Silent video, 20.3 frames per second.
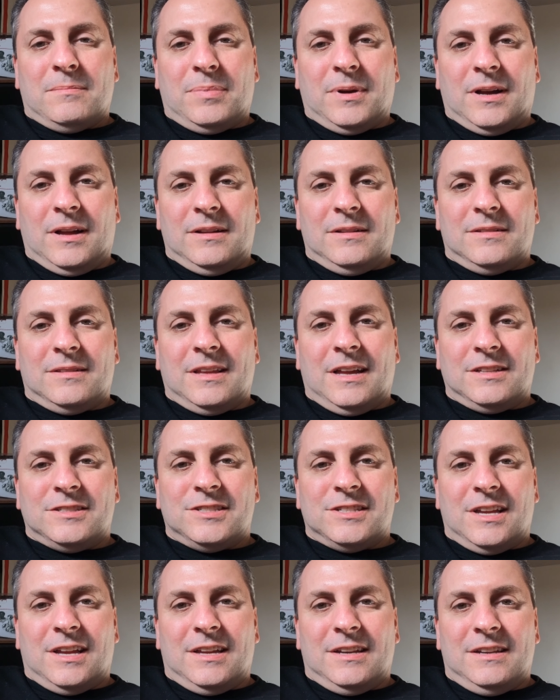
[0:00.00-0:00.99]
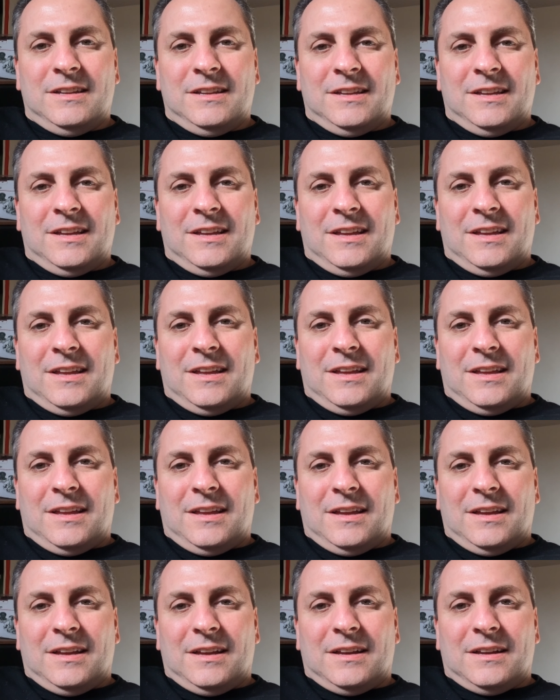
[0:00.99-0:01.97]
But that said,
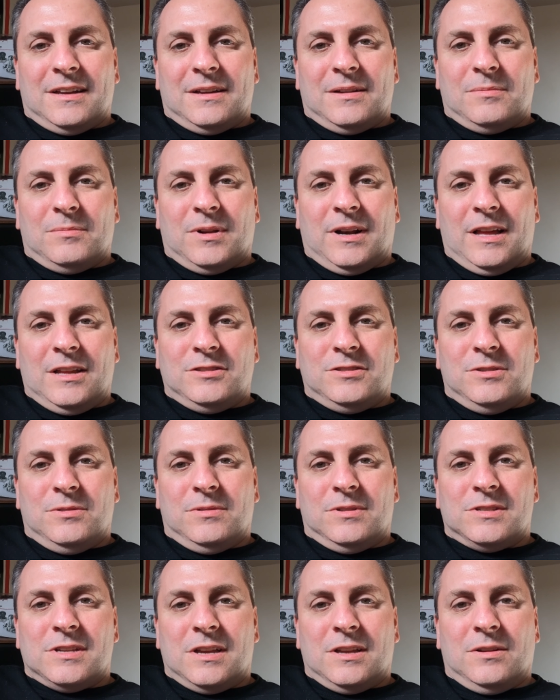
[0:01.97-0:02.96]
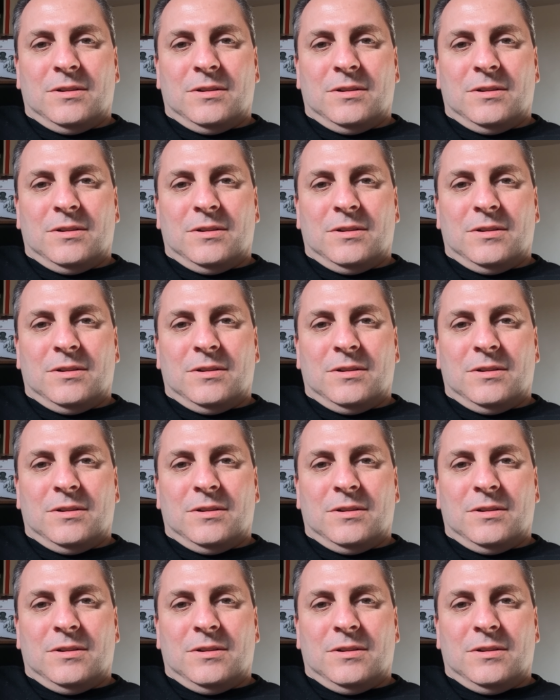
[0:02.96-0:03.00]
what I do is